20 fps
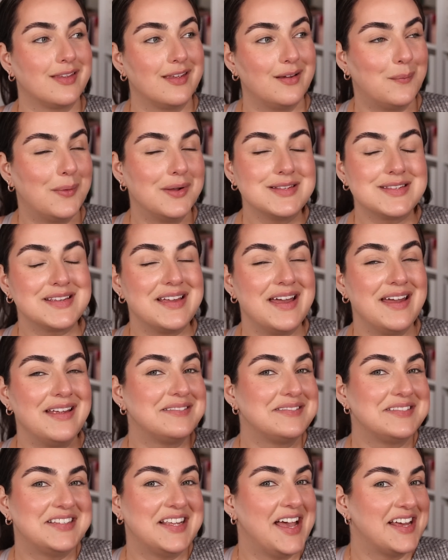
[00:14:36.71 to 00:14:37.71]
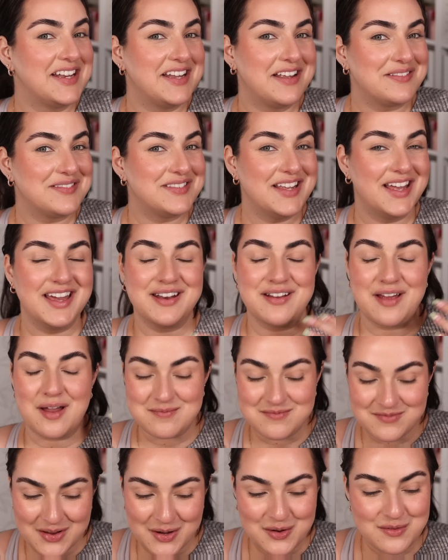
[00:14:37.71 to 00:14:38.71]
once again 10 out of 10
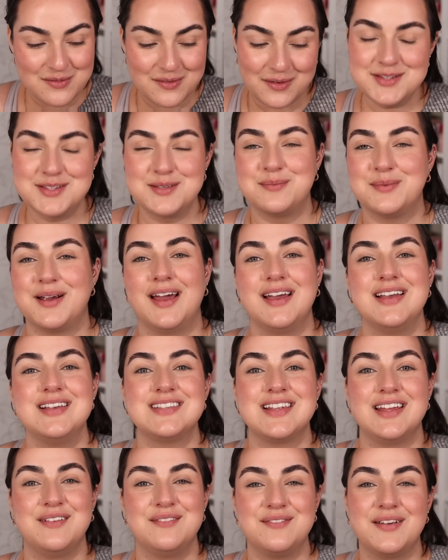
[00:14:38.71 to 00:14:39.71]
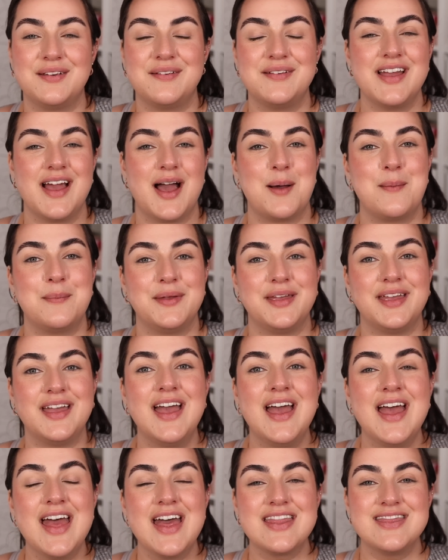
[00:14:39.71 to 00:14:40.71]
I'm very very surprised and very happy
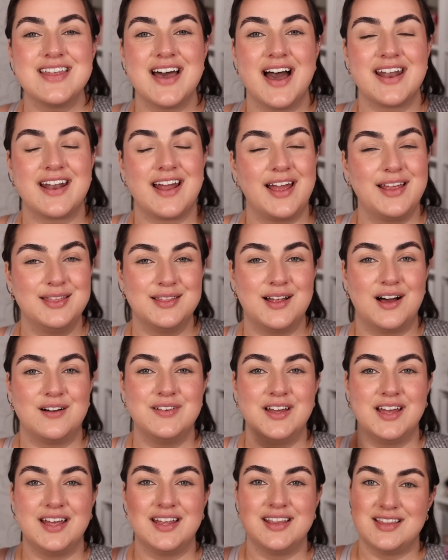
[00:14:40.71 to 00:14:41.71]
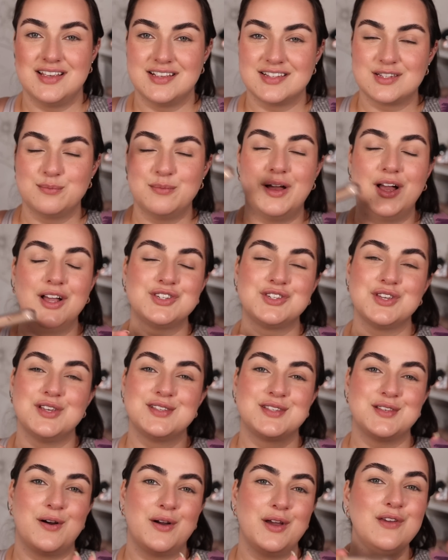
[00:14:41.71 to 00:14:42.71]
that I love it this much
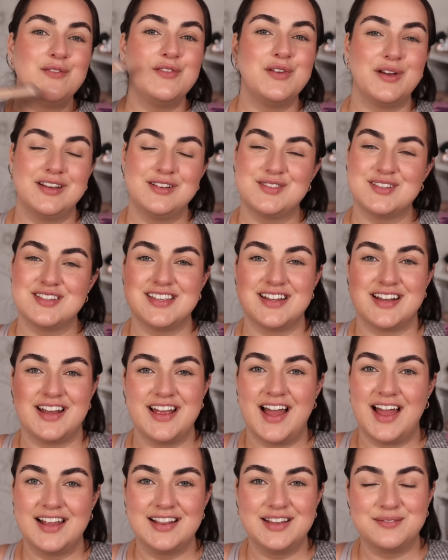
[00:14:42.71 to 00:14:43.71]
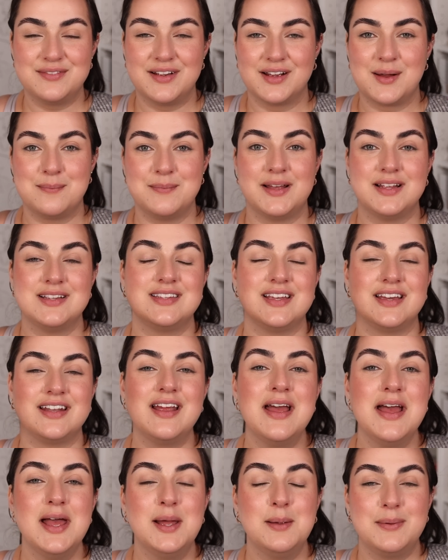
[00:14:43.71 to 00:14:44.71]
so if you're interested I highly recommend
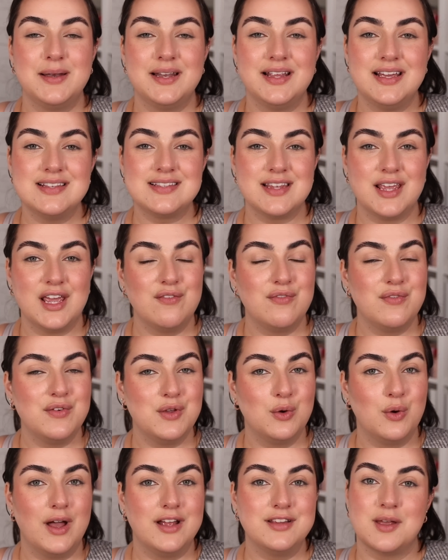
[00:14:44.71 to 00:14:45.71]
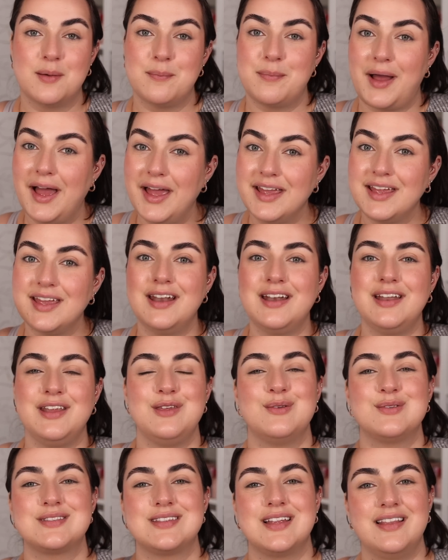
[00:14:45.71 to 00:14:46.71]
it please if you end up buying it
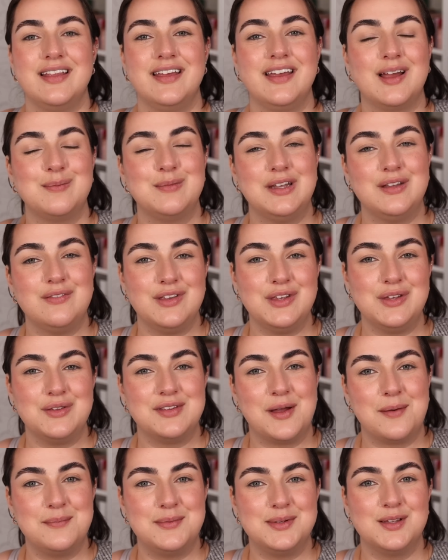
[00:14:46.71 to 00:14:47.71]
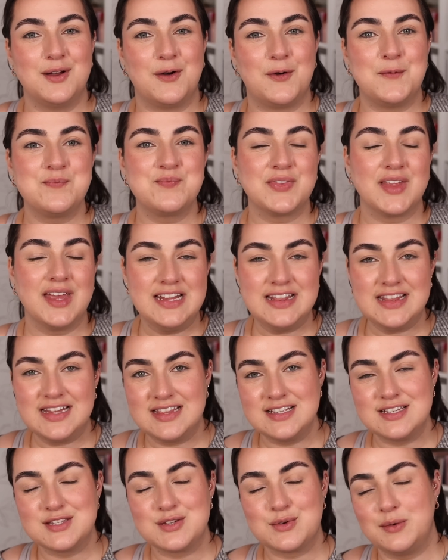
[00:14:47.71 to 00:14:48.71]
use the link I'm leaving you down below in the
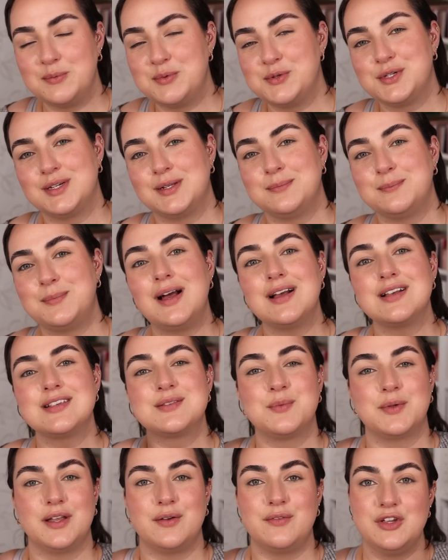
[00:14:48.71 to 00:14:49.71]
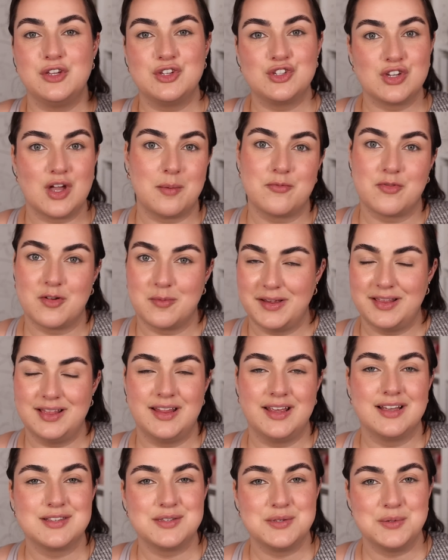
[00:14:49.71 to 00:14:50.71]
description box whenever you shop for my
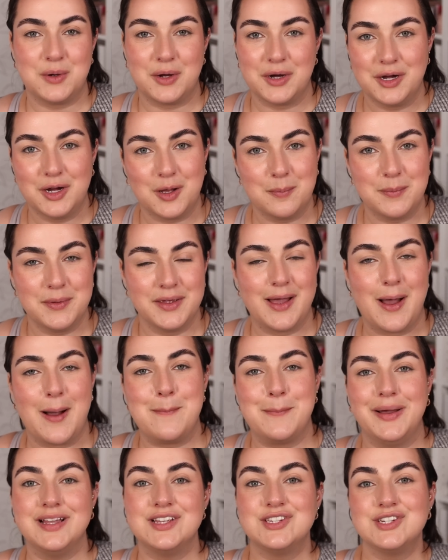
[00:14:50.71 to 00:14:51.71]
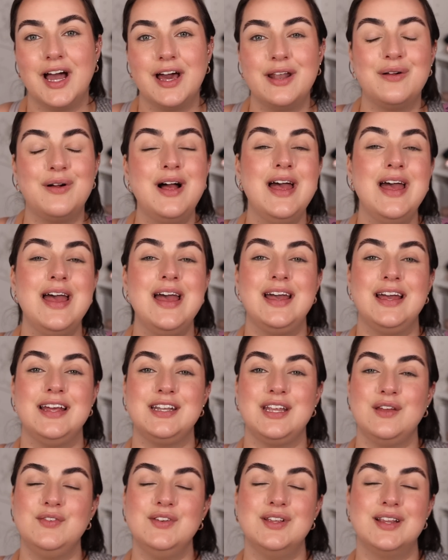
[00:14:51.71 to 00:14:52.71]
links you are helping out my channel and
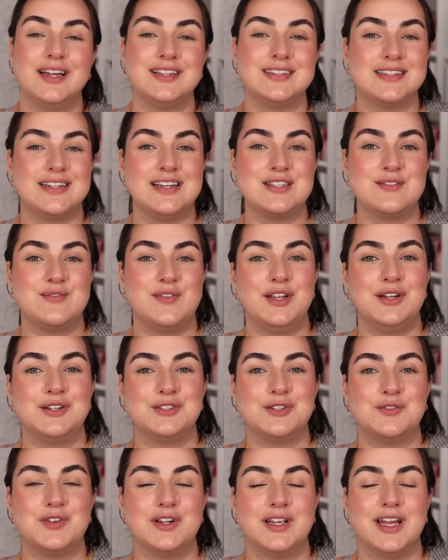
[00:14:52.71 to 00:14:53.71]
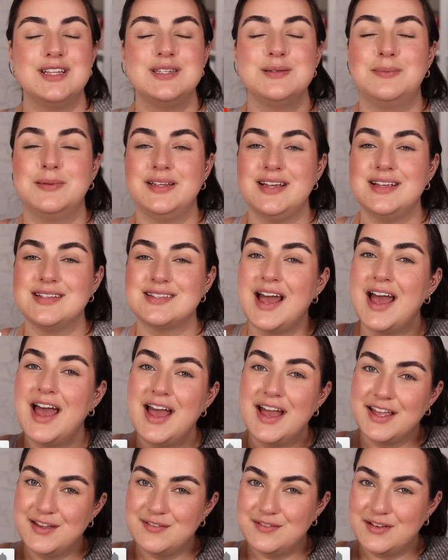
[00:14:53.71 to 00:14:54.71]
if you like today's video don't forget to please
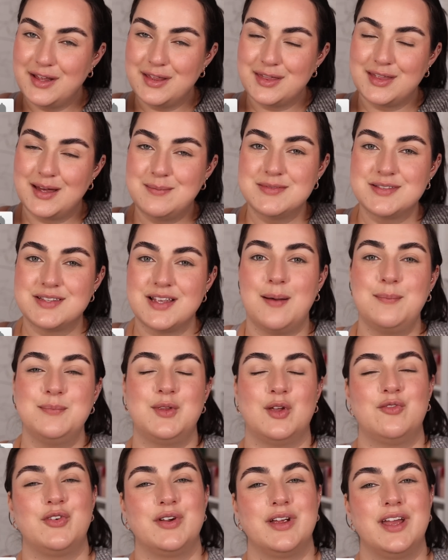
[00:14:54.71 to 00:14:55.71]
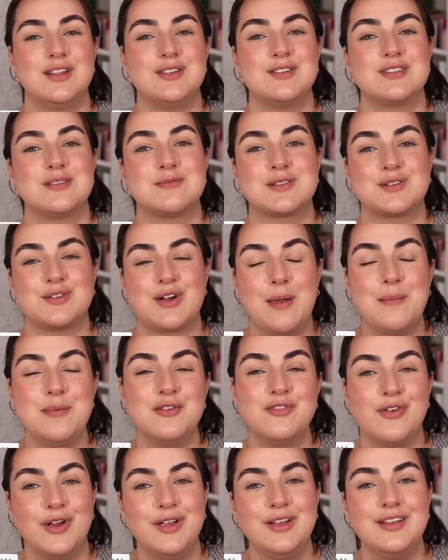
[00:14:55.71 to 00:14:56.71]
give it a thumbs up don't forget to subscribe
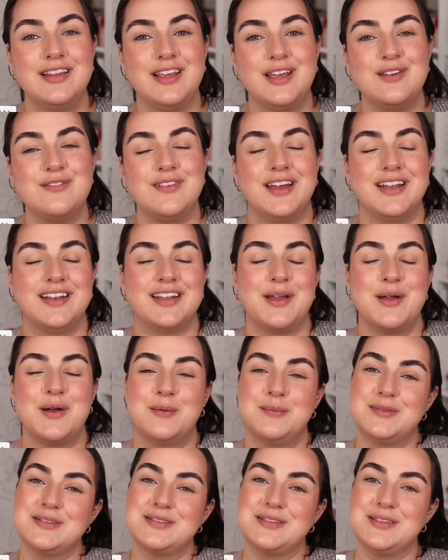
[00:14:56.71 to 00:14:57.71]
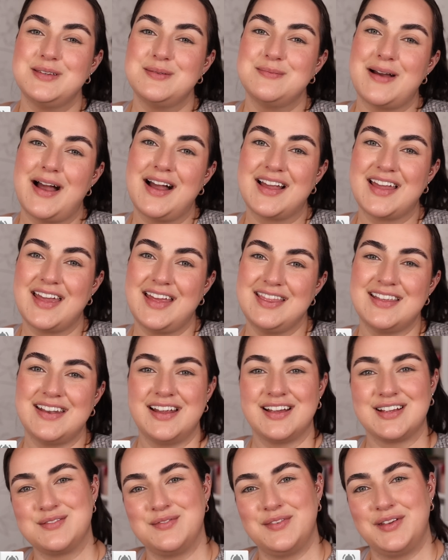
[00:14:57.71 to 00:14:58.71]
before you leave and I hope to see you back in the
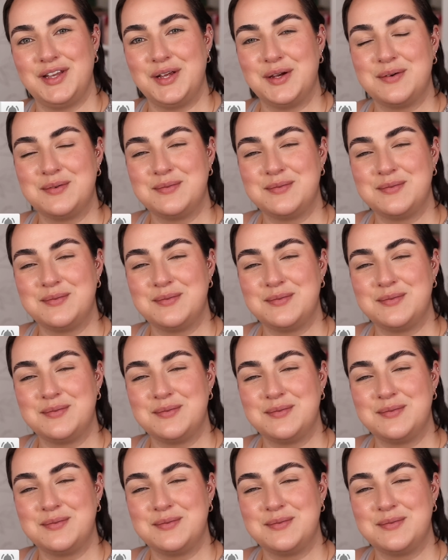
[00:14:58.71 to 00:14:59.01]
next video